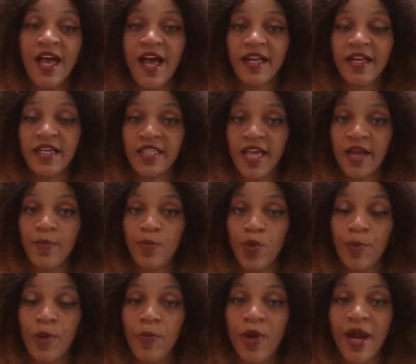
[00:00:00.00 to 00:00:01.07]
because I
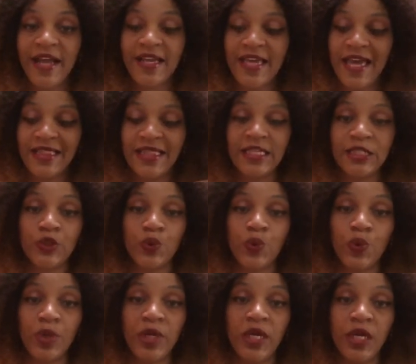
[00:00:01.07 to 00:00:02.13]
remember I got this
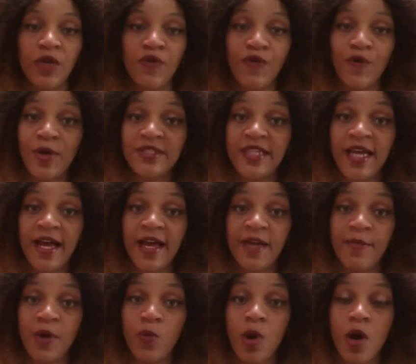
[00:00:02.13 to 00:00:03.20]
green for a dime
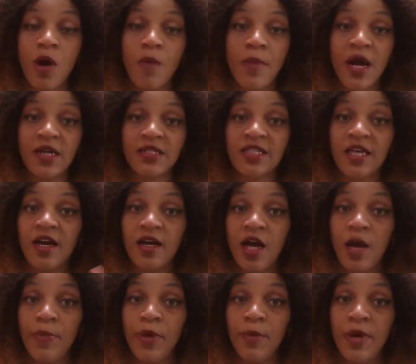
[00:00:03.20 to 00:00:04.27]
at Walmart a
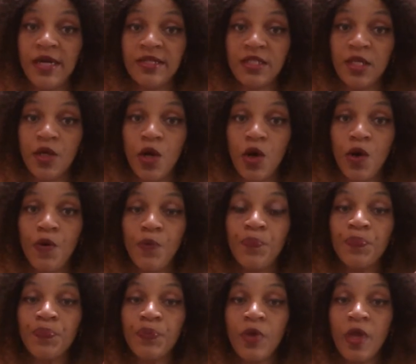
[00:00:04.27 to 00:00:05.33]
couple of months ago,
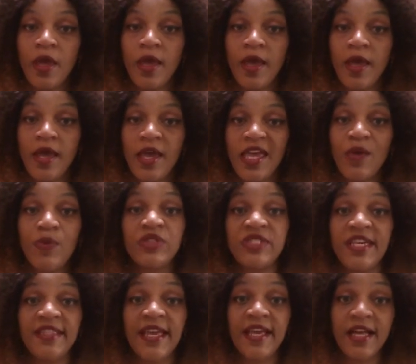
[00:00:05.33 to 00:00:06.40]
and it was
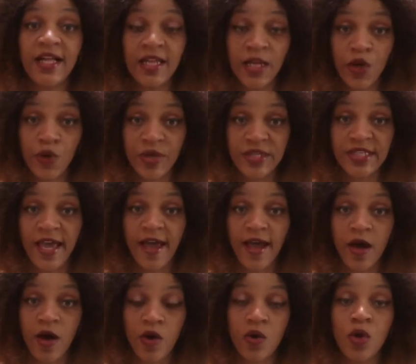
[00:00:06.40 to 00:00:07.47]
in the clearance
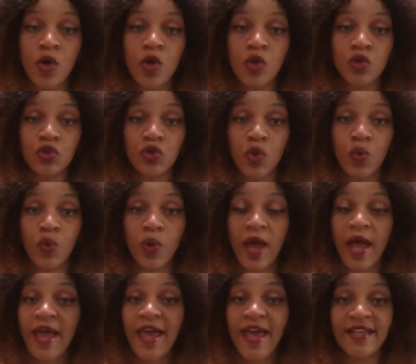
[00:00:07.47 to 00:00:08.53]
aisle. So
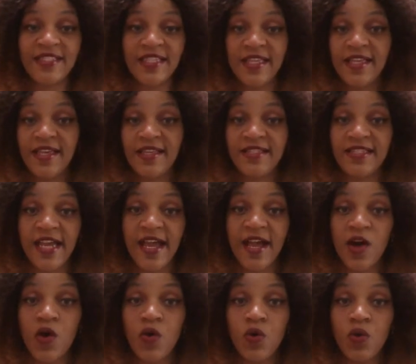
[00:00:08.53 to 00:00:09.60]
I had to get
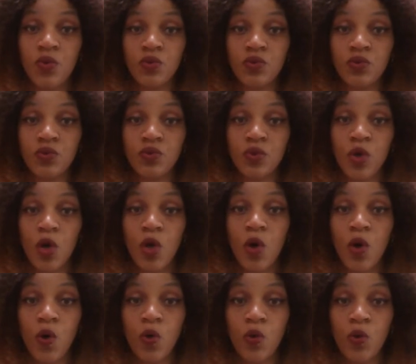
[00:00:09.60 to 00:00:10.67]
down
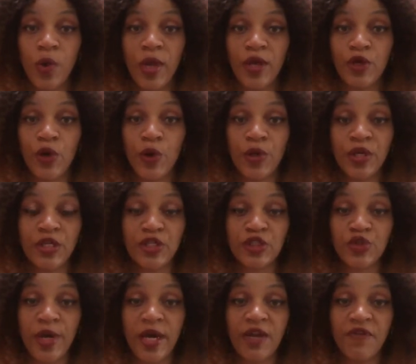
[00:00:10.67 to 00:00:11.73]
low and dirty to
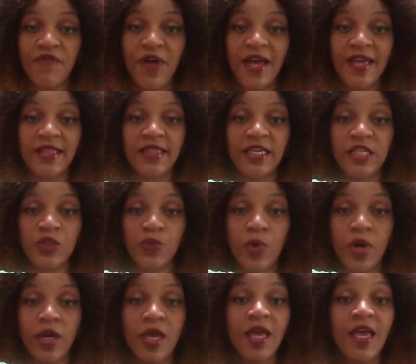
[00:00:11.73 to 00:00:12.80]
try to find this
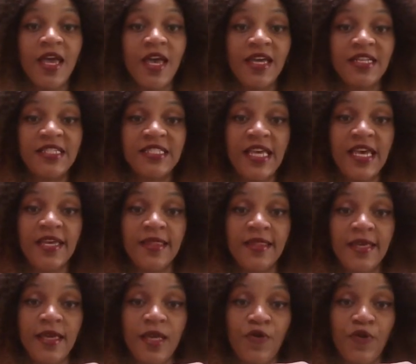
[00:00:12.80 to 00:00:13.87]
one. And the same
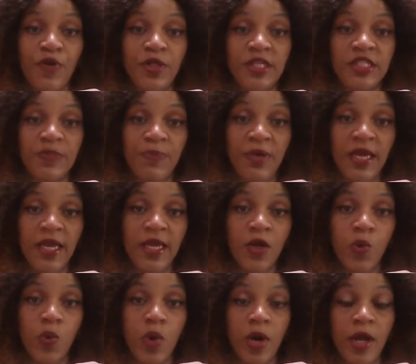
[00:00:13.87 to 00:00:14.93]
thing for this pink
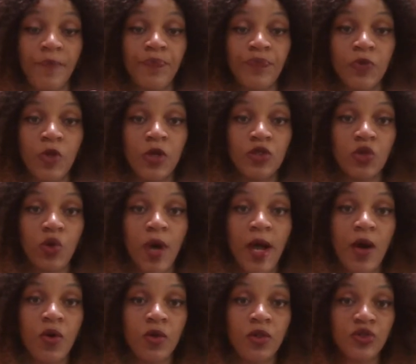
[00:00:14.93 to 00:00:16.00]
one. So
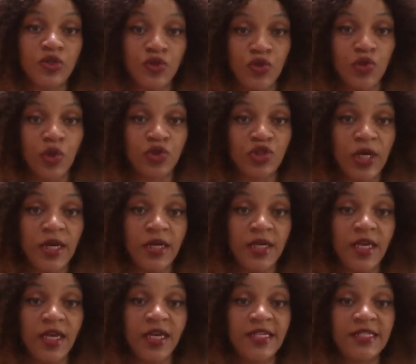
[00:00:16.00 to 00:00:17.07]
I'll, you know, check
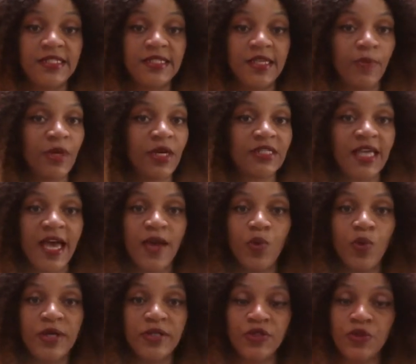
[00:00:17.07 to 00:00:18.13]
again and see because I
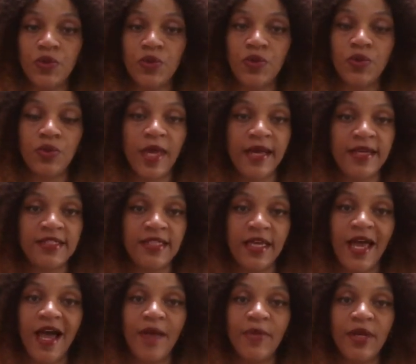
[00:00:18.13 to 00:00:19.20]
went to, like I said,
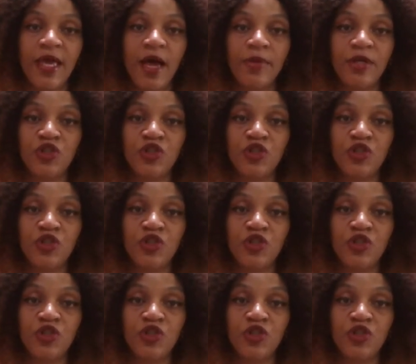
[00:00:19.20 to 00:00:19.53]
Hobby Lobby,